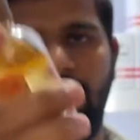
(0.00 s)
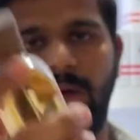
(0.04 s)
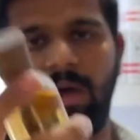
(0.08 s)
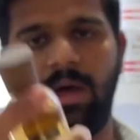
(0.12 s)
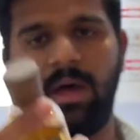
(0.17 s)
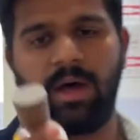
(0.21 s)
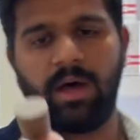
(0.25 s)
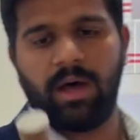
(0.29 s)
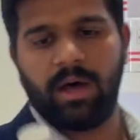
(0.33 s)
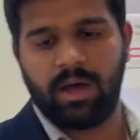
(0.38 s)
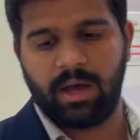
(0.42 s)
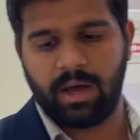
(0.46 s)

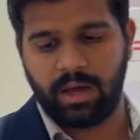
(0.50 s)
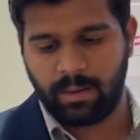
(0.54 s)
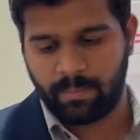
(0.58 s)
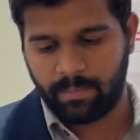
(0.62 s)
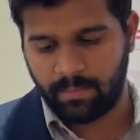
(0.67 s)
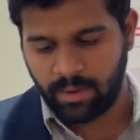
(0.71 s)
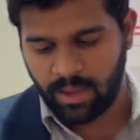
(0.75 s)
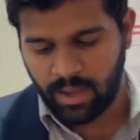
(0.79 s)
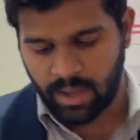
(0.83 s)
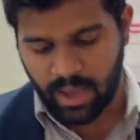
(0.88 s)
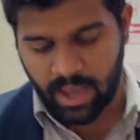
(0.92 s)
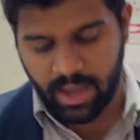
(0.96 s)

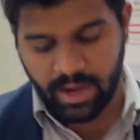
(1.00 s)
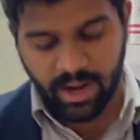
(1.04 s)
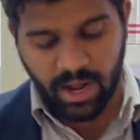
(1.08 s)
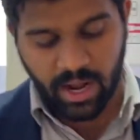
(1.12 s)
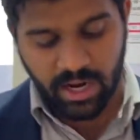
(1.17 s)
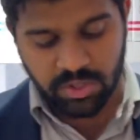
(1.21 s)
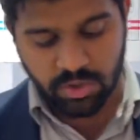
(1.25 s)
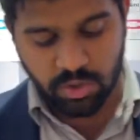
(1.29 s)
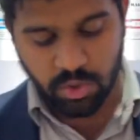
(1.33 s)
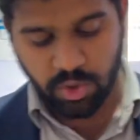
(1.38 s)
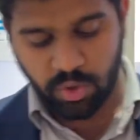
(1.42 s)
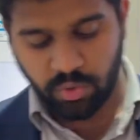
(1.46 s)
And
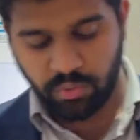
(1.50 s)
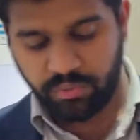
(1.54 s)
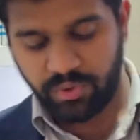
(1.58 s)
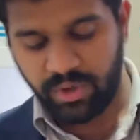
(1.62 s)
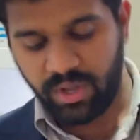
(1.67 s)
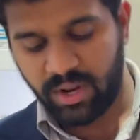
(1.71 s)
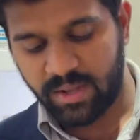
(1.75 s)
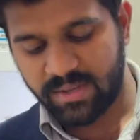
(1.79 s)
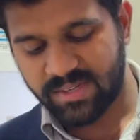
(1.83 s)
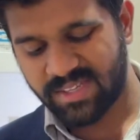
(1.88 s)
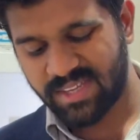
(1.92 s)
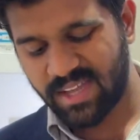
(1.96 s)
also you
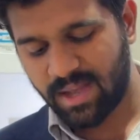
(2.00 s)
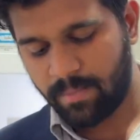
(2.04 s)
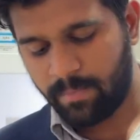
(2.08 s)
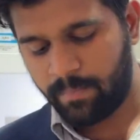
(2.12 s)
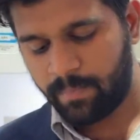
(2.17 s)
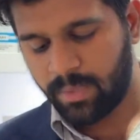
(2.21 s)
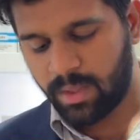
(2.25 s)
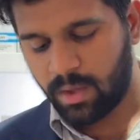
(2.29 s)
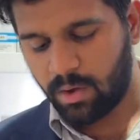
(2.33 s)
feel some